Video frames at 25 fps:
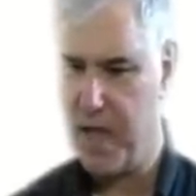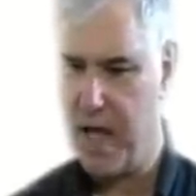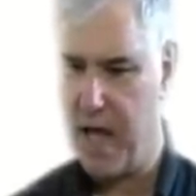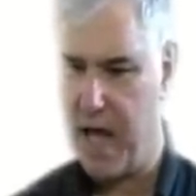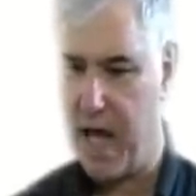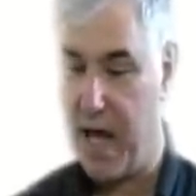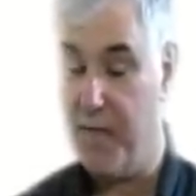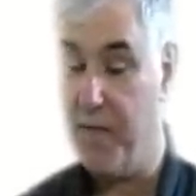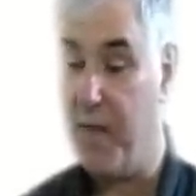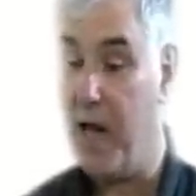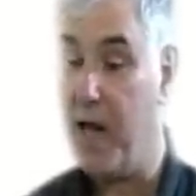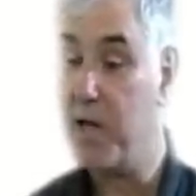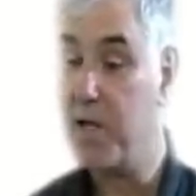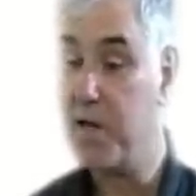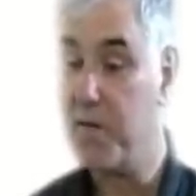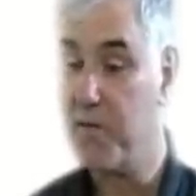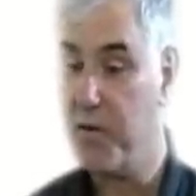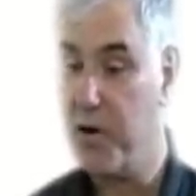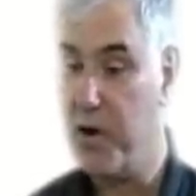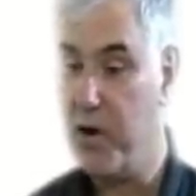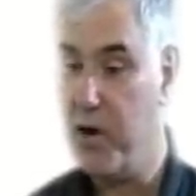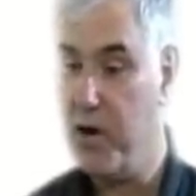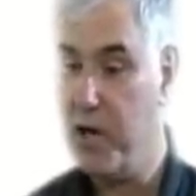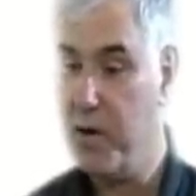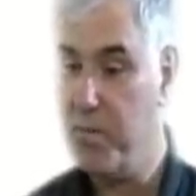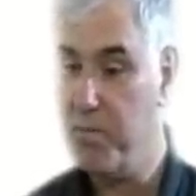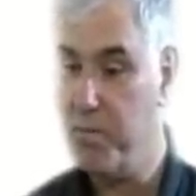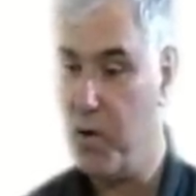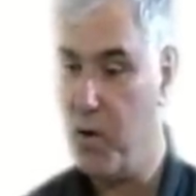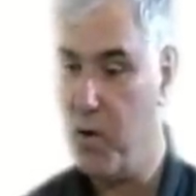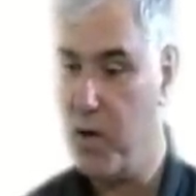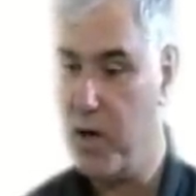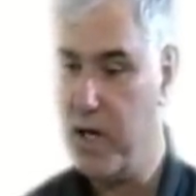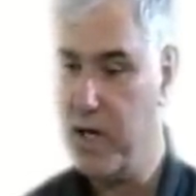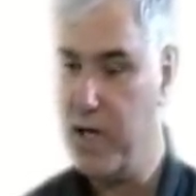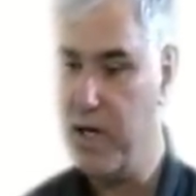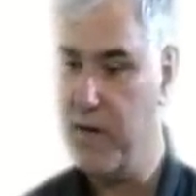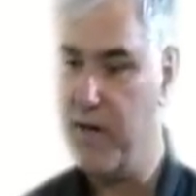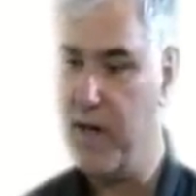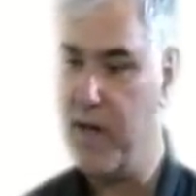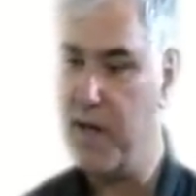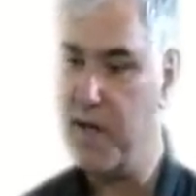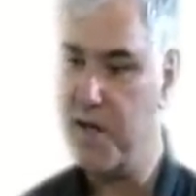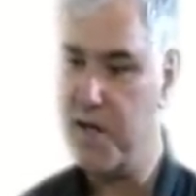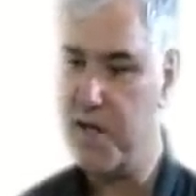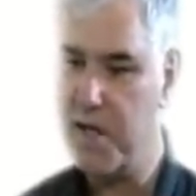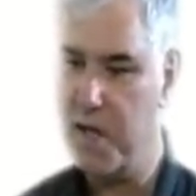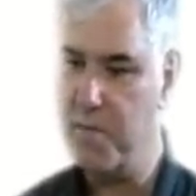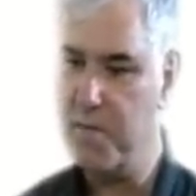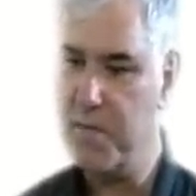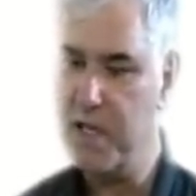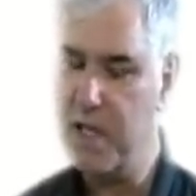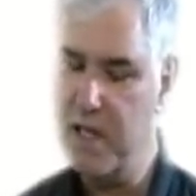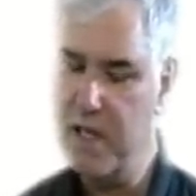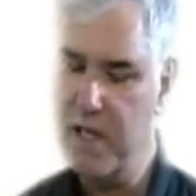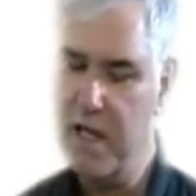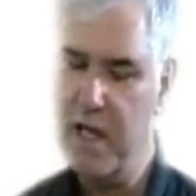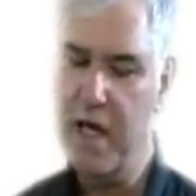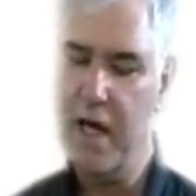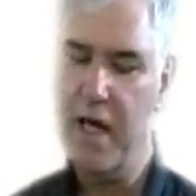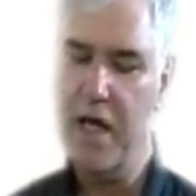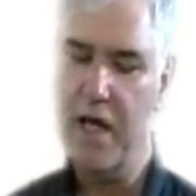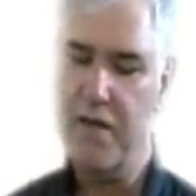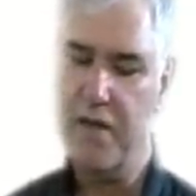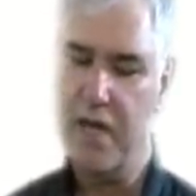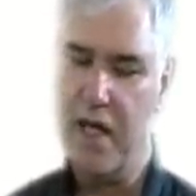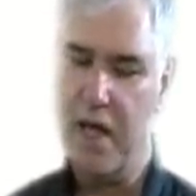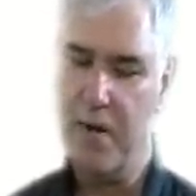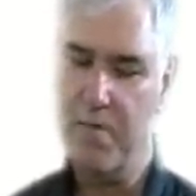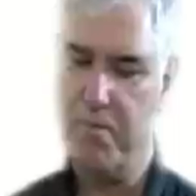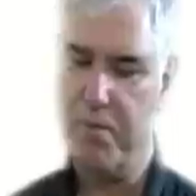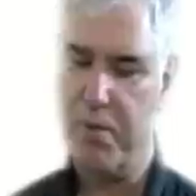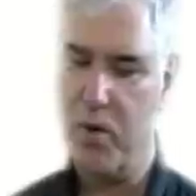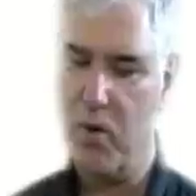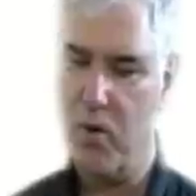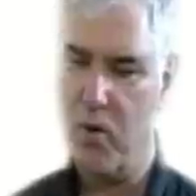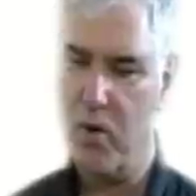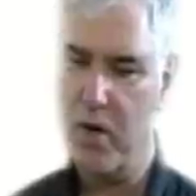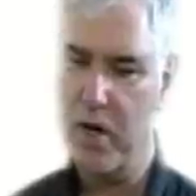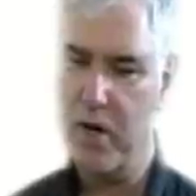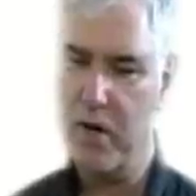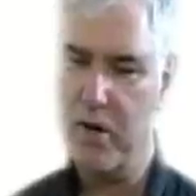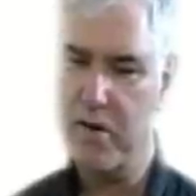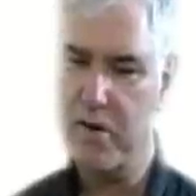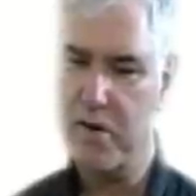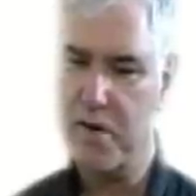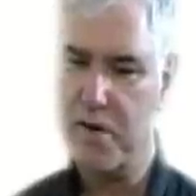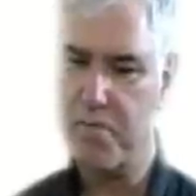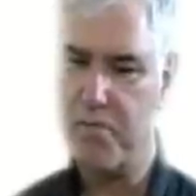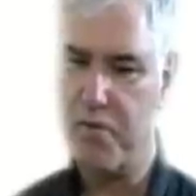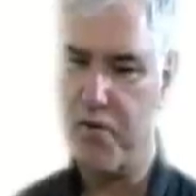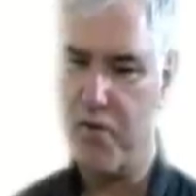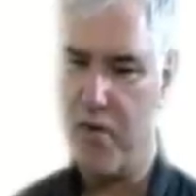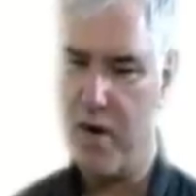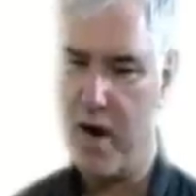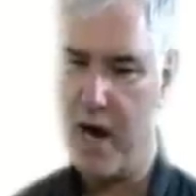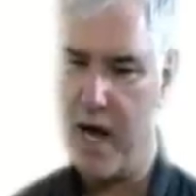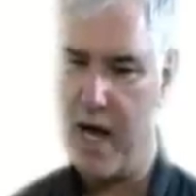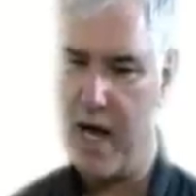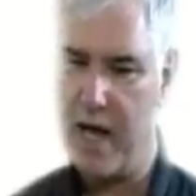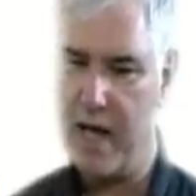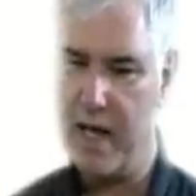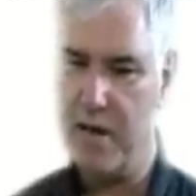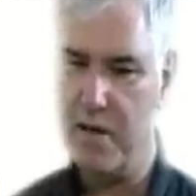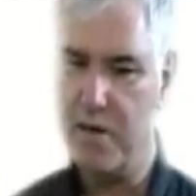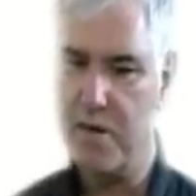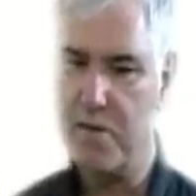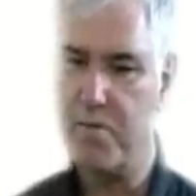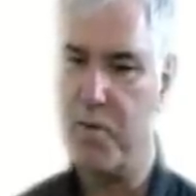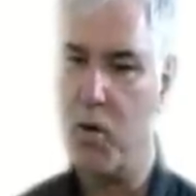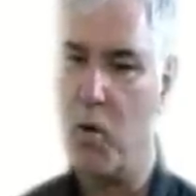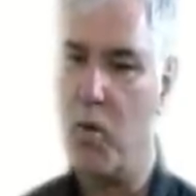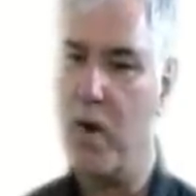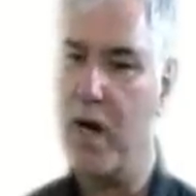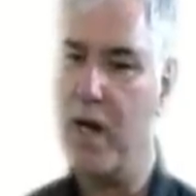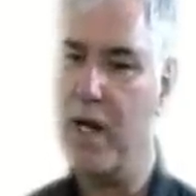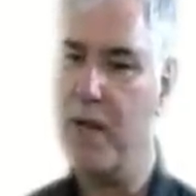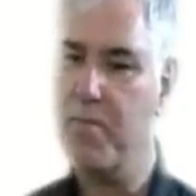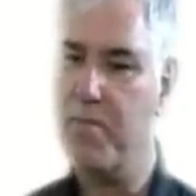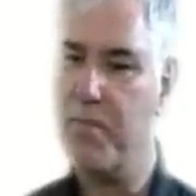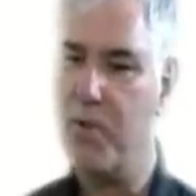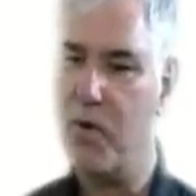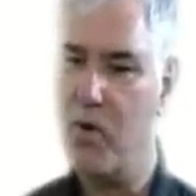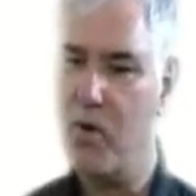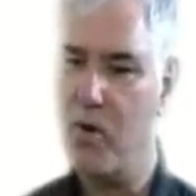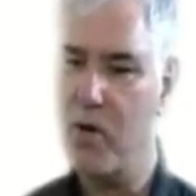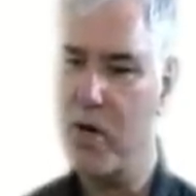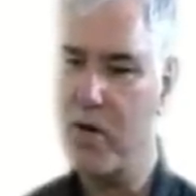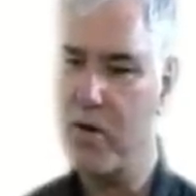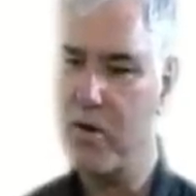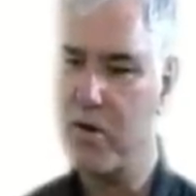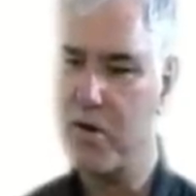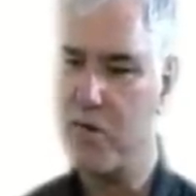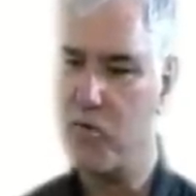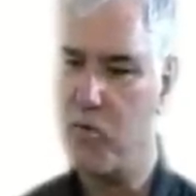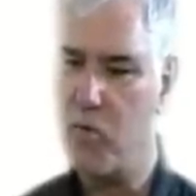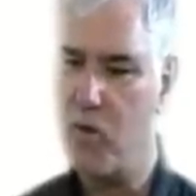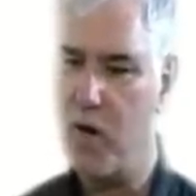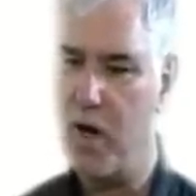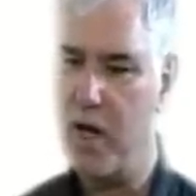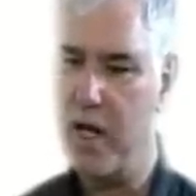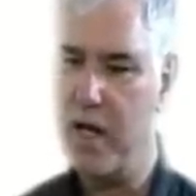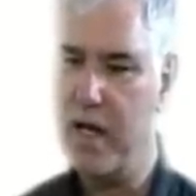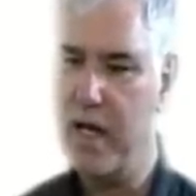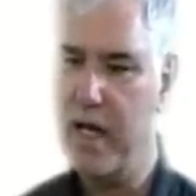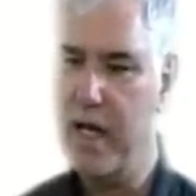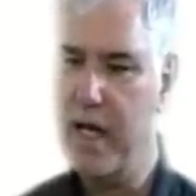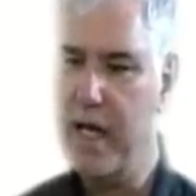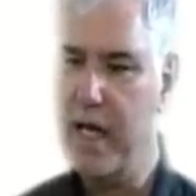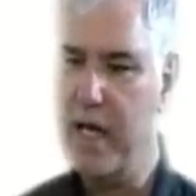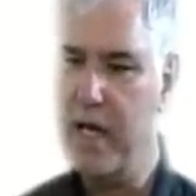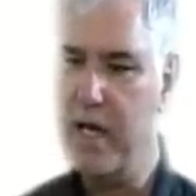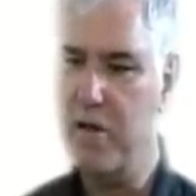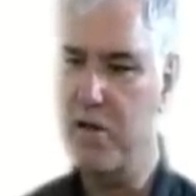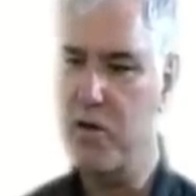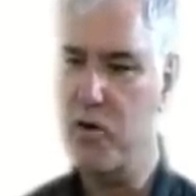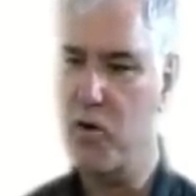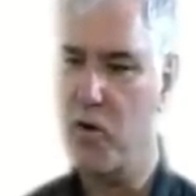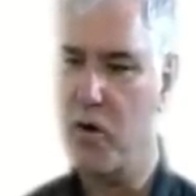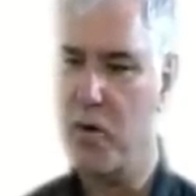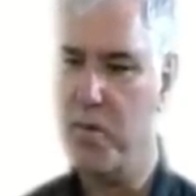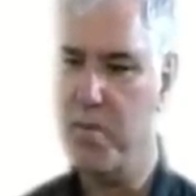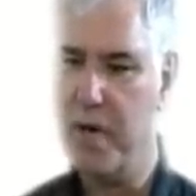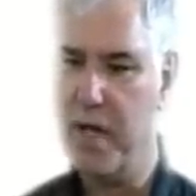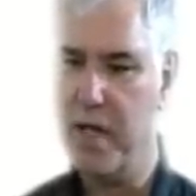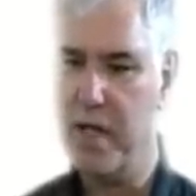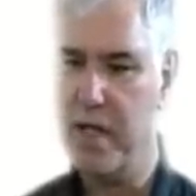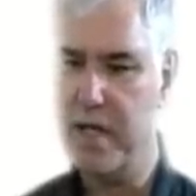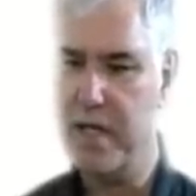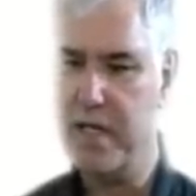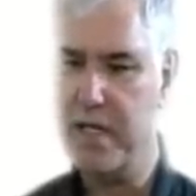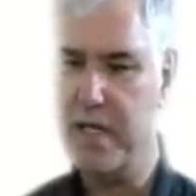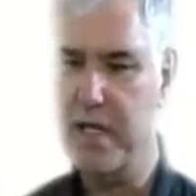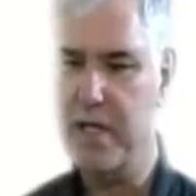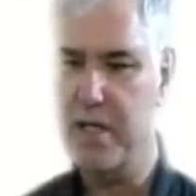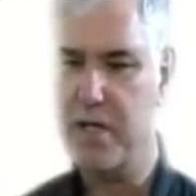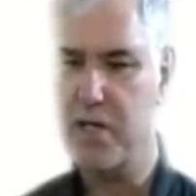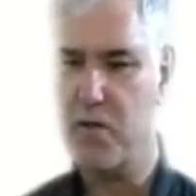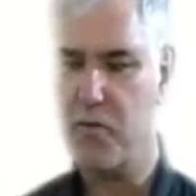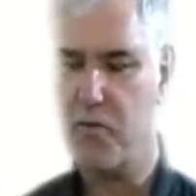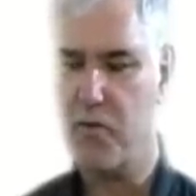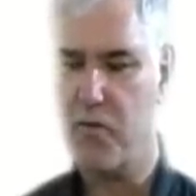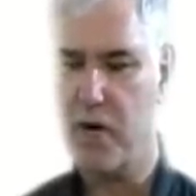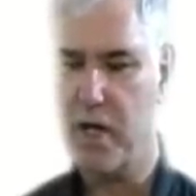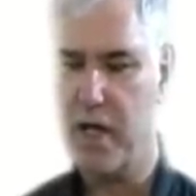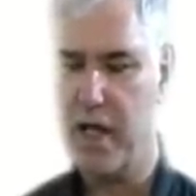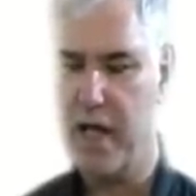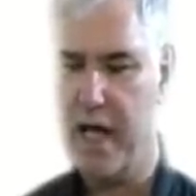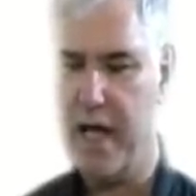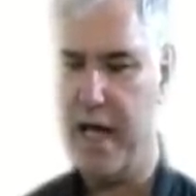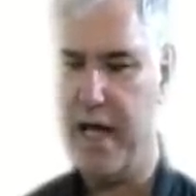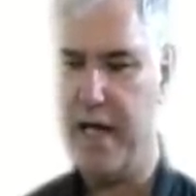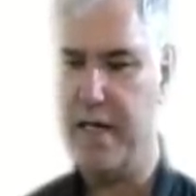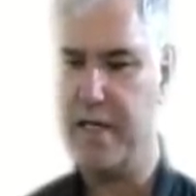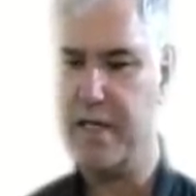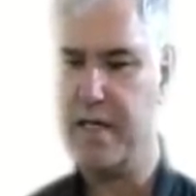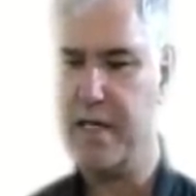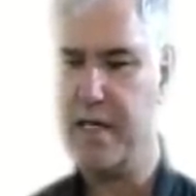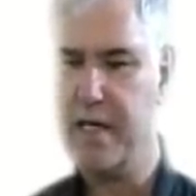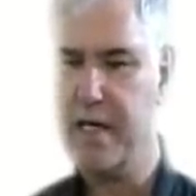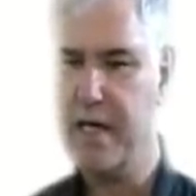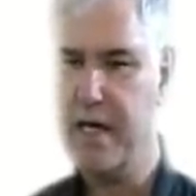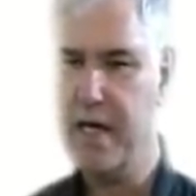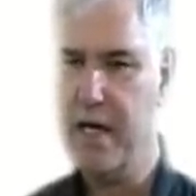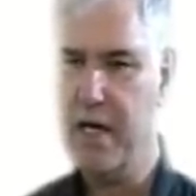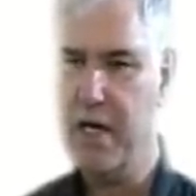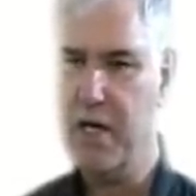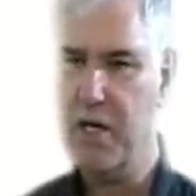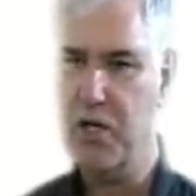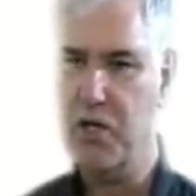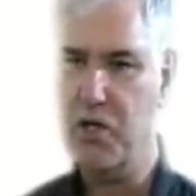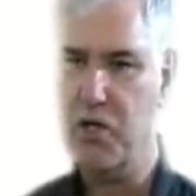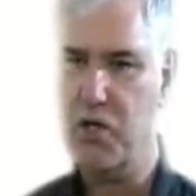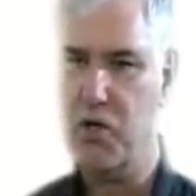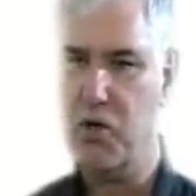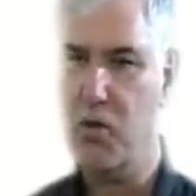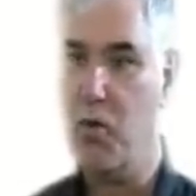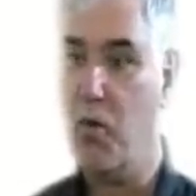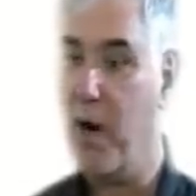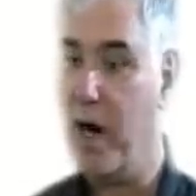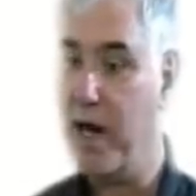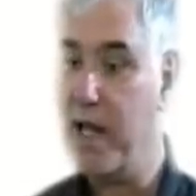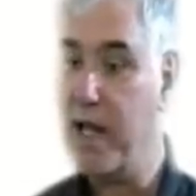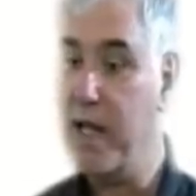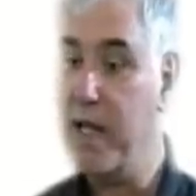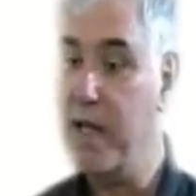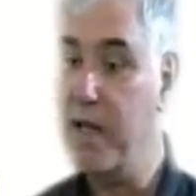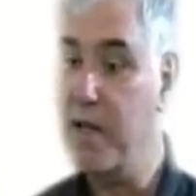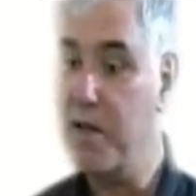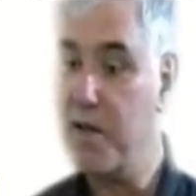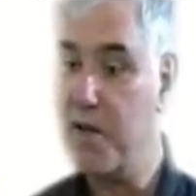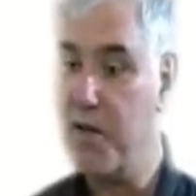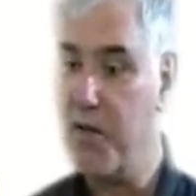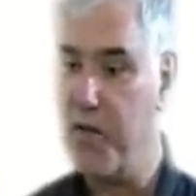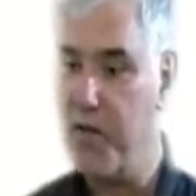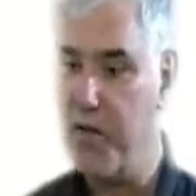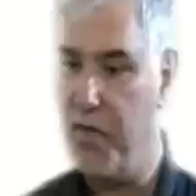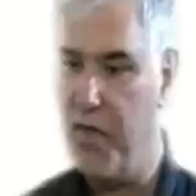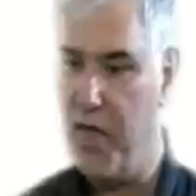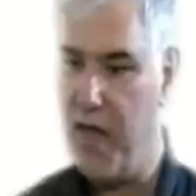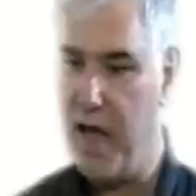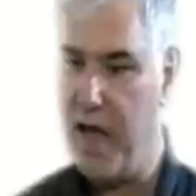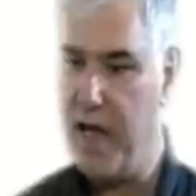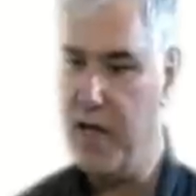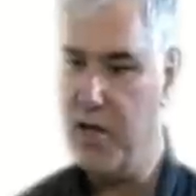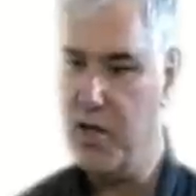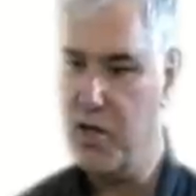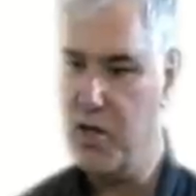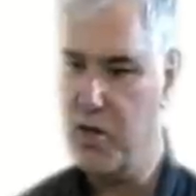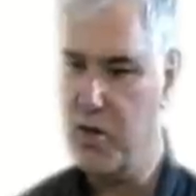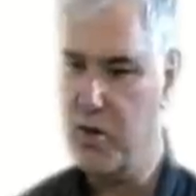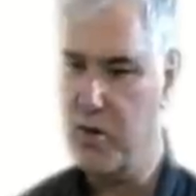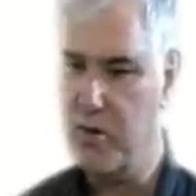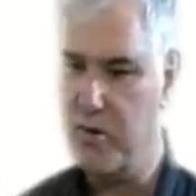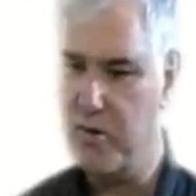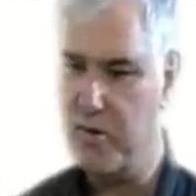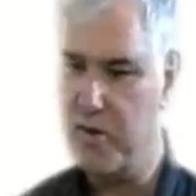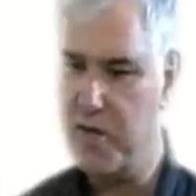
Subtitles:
And that's very important, and that's something that employers prize, but what employers want is your ability to relate to what it is they do.